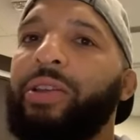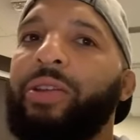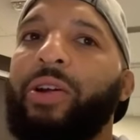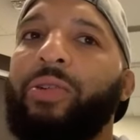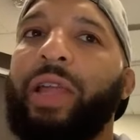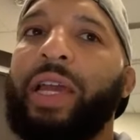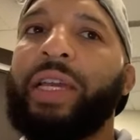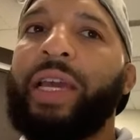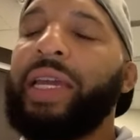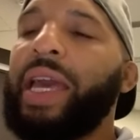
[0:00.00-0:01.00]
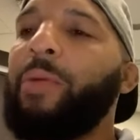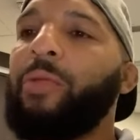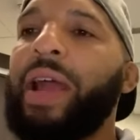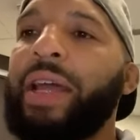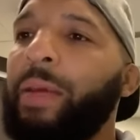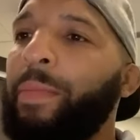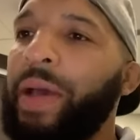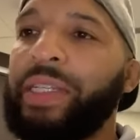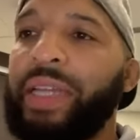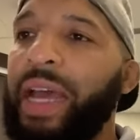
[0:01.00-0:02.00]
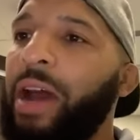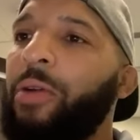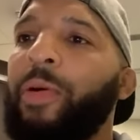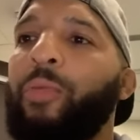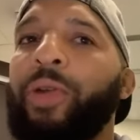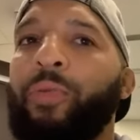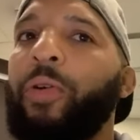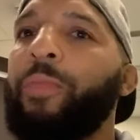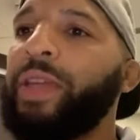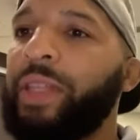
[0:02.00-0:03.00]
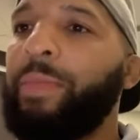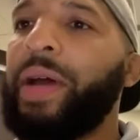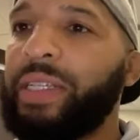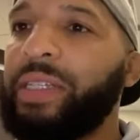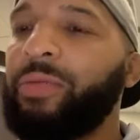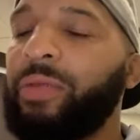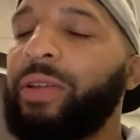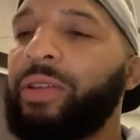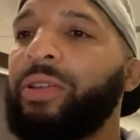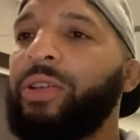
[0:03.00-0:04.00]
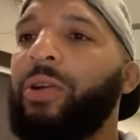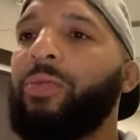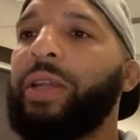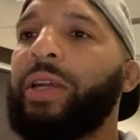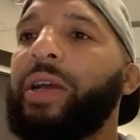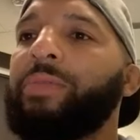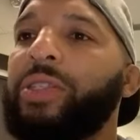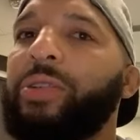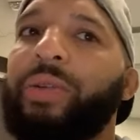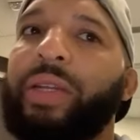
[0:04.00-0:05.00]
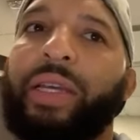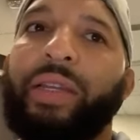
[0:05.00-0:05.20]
You know, like, yeah, we're not the best now, but we will be the best when, you know, when it comes to it.